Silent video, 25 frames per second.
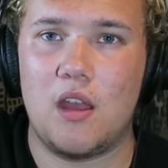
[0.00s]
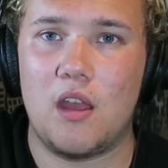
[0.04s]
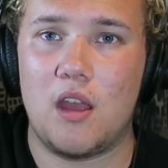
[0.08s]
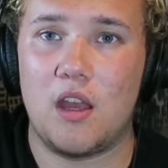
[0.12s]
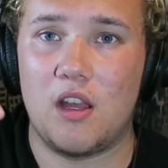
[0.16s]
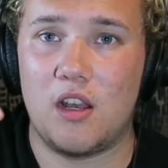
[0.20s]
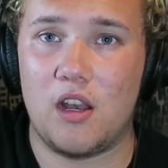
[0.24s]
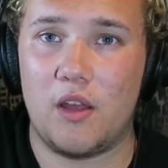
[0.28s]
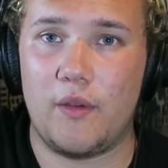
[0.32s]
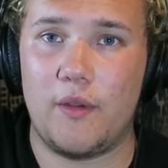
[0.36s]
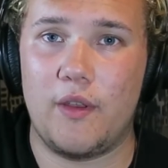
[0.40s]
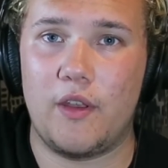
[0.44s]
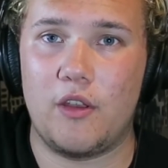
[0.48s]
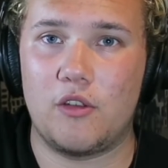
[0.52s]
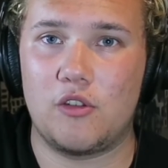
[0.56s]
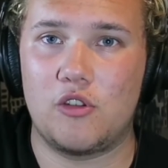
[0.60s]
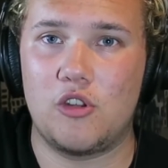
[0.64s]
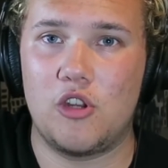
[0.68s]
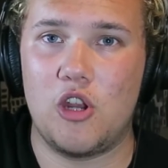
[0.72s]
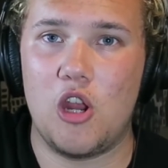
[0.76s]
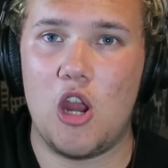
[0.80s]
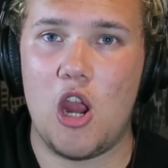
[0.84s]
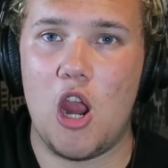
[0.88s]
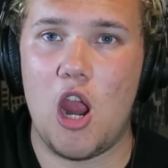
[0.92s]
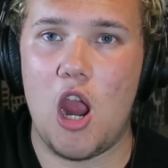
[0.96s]
And like he goes,
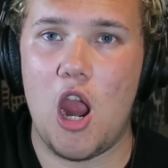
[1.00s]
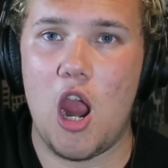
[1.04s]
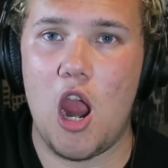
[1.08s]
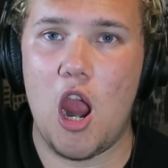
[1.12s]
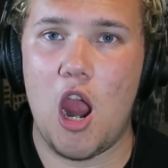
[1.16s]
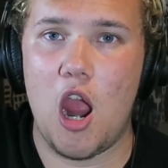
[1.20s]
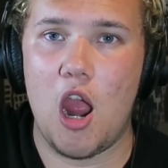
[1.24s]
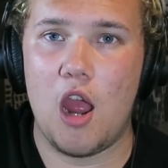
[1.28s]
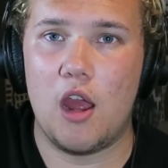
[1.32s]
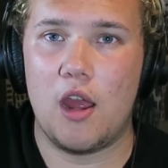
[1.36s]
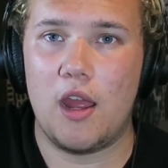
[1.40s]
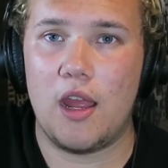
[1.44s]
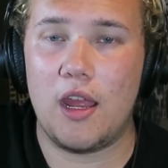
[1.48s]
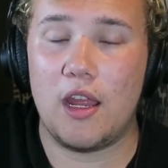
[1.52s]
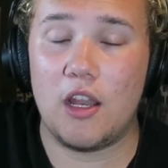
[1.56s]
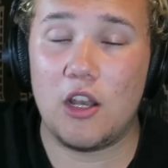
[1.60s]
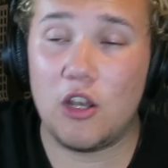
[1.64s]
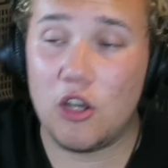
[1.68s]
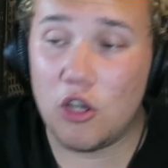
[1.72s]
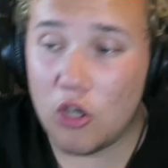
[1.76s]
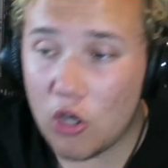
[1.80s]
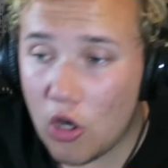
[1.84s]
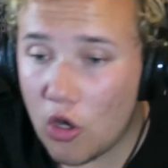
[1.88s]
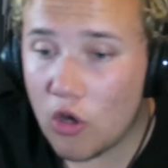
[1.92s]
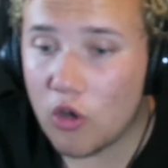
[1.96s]
yeah. It
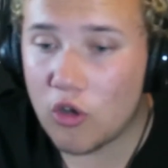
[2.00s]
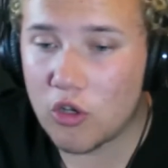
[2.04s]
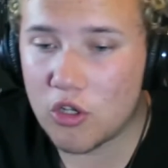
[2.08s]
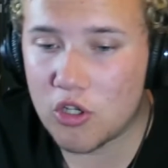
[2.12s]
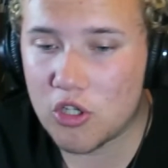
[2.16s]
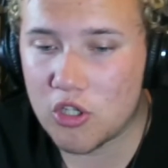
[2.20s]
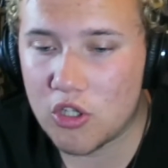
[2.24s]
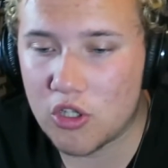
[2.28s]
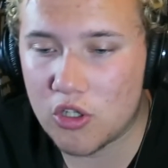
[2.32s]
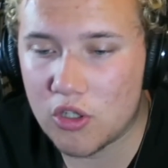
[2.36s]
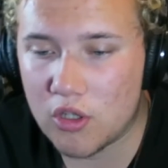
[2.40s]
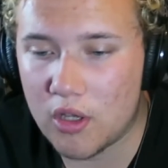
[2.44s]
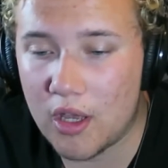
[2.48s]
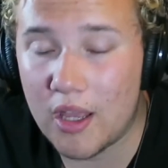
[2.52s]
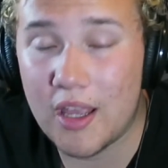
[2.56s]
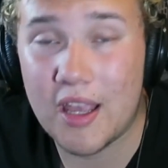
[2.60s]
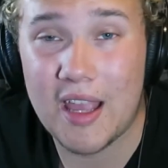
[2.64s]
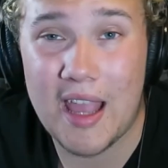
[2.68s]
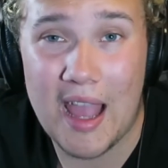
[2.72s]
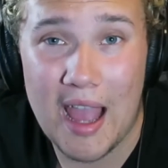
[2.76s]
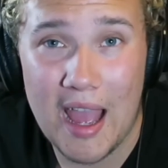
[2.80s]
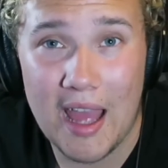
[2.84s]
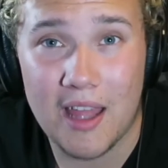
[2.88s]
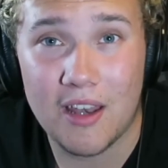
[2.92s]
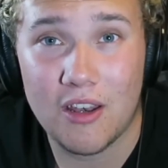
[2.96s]
looks, it
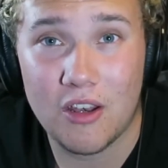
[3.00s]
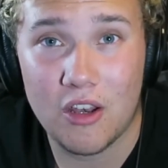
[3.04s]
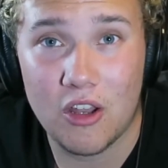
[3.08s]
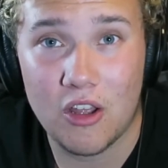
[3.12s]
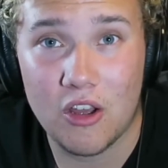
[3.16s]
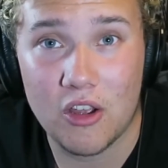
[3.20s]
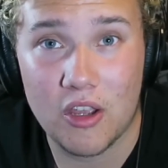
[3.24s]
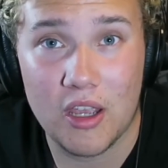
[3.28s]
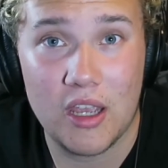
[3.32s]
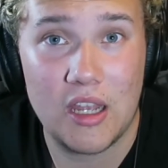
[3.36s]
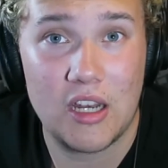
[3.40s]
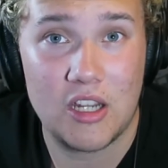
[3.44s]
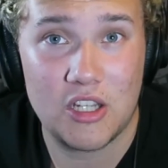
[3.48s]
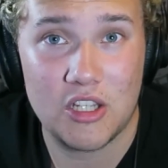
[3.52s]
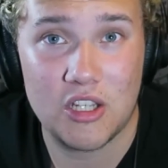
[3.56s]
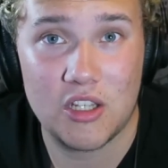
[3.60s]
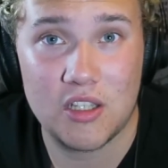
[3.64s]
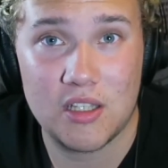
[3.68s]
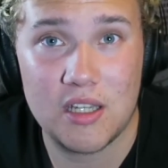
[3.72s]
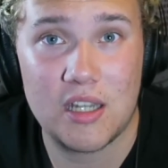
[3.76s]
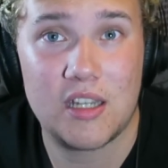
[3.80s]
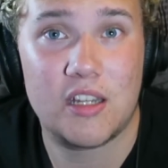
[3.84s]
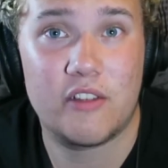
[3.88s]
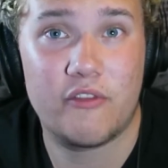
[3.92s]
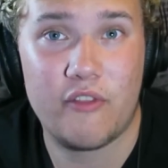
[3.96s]
can look in a certain
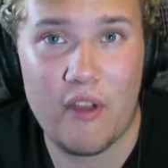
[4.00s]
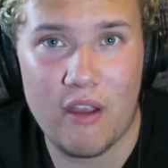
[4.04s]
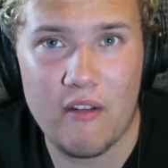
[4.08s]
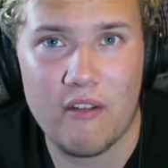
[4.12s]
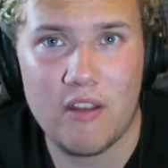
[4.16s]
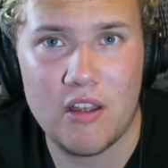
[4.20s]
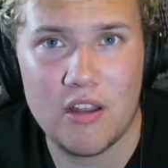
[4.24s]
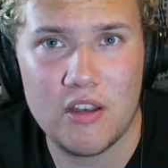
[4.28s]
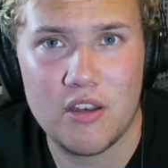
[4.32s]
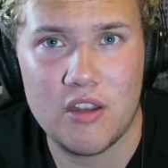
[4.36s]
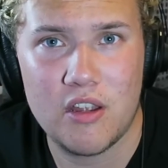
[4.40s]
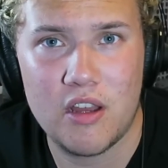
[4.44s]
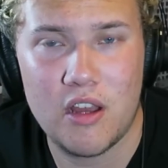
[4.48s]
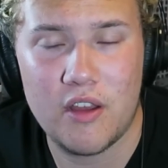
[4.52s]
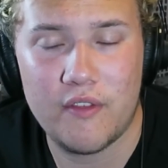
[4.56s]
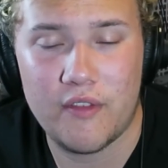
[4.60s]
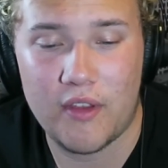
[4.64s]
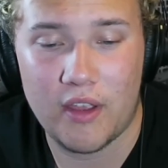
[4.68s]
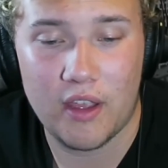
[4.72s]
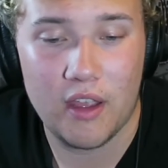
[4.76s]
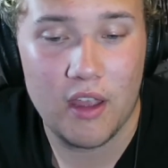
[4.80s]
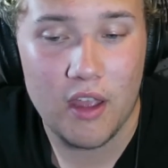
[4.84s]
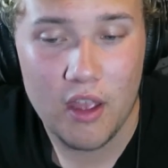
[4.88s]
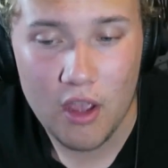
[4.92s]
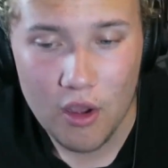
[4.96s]
setting very
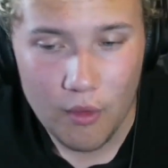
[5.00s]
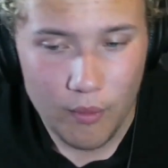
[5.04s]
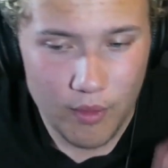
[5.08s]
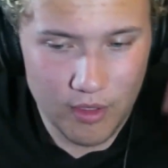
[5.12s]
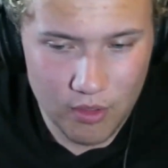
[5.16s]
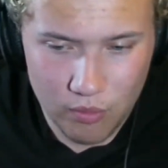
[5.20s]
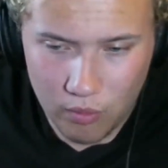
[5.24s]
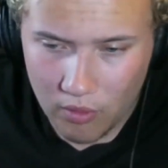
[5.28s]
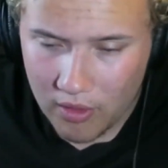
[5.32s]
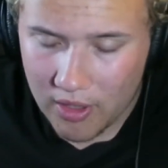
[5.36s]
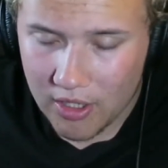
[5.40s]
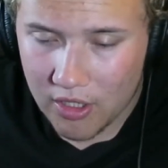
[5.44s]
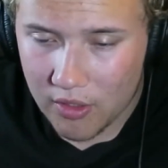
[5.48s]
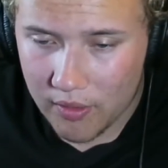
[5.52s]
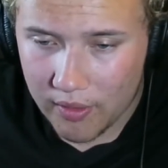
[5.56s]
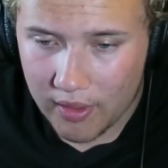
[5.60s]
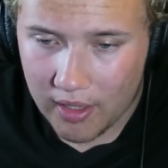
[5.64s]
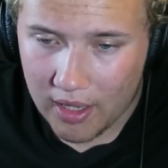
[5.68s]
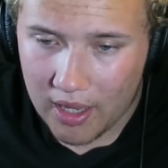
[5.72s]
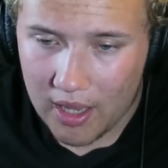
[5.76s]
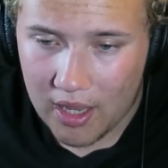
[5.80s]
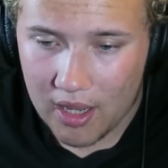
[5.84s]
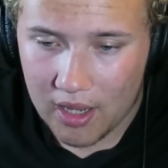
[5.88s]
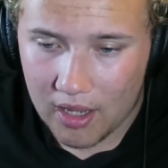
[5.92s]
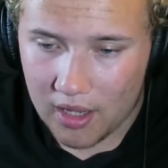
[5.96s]
unnerving, which is what they're doing
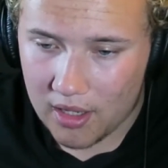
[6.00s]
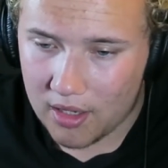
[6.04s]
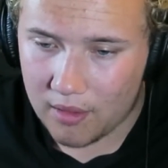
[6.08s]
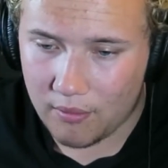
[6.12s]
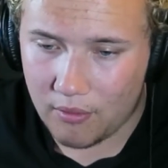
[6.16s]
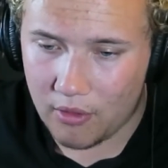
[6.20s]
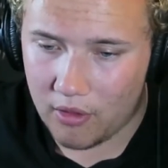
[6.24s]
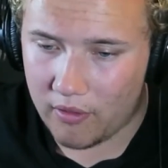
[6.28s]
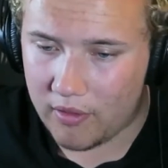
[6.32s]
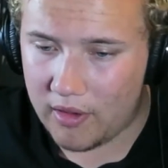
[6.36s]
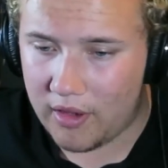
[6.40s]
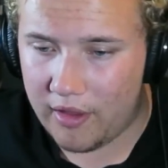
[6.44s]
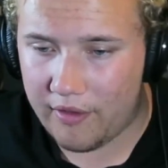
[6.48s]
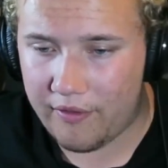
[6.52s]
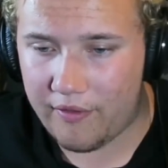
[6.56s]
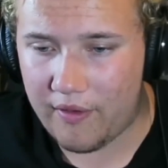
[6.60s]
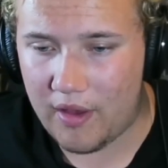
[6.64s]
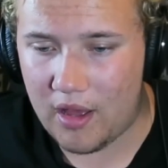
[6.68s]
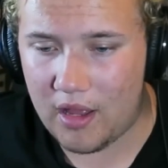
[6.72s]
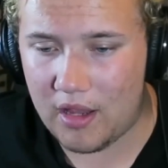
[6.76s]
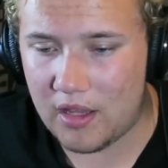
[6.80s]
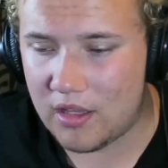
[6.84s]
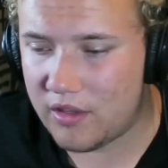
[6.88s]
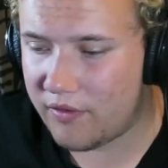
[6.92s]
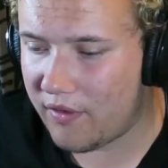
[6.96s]
here. And I'm not really a fan.
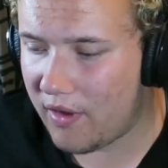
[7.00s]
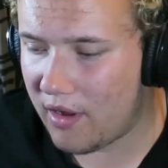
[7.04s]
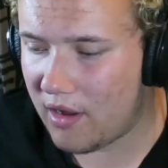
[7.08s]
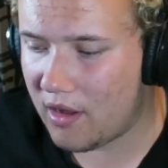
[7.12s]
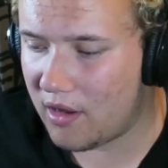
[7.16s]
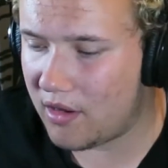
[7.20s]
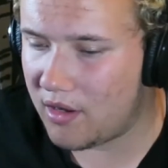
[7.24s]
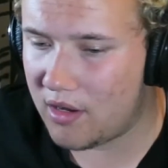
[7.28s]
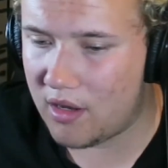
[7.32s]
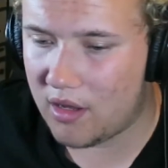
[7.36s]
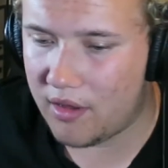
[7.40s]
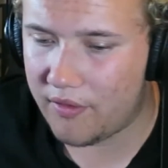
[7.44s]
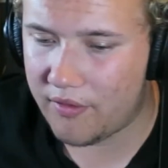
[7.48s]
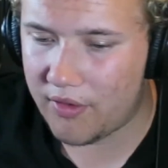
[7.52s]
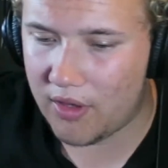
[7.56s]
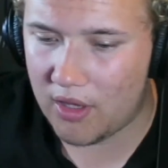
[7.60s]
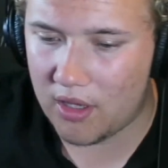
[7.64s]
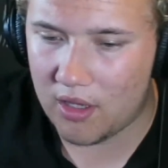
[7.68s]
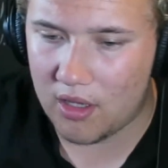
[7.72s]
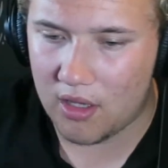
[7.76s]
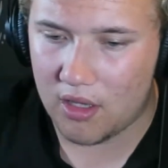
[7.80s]
It's very unnerving.